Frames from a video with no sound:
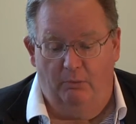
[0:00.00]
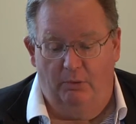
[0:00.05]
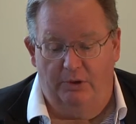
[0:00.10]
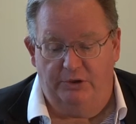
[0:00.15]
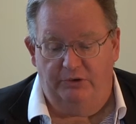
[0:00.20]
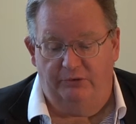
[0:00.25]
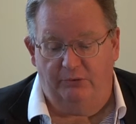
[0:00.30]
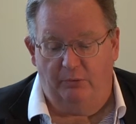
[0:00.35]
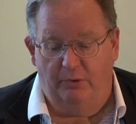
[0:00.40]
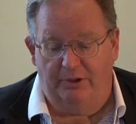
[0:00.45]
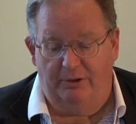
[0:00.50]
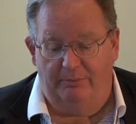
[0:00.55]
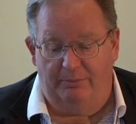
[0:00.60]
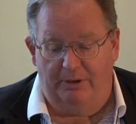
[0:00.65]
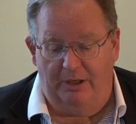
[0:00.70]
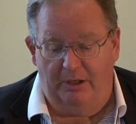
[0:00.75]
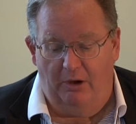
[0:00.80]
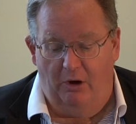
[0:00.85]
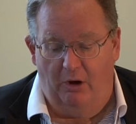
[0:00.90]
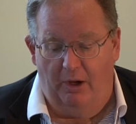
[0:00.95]
which is going to
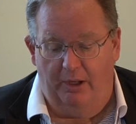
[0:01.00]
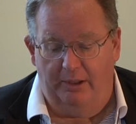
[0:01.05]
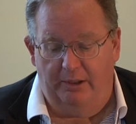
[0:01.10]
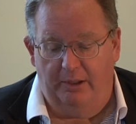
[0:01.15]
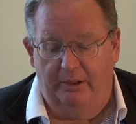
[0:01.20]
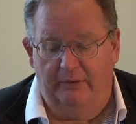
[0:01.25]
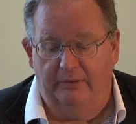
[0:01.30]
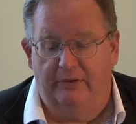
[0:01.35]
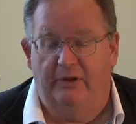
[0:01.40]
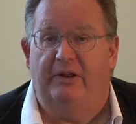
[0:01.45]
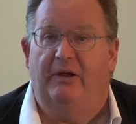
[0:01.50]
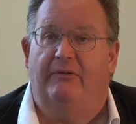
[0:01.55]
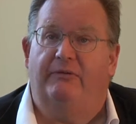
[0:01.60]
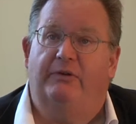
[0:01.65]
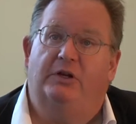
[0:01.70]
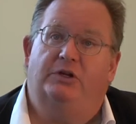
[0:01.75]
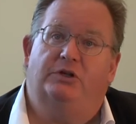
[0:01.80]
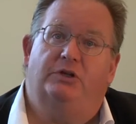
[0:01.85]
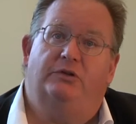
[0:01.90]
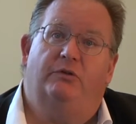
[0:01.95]
be on the
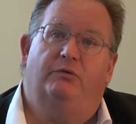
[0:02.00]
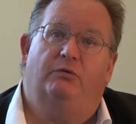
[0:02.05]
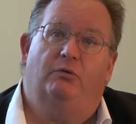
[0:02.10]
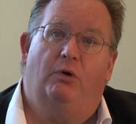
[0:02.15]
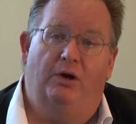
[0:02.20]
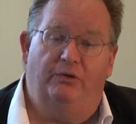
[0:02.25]
definitions of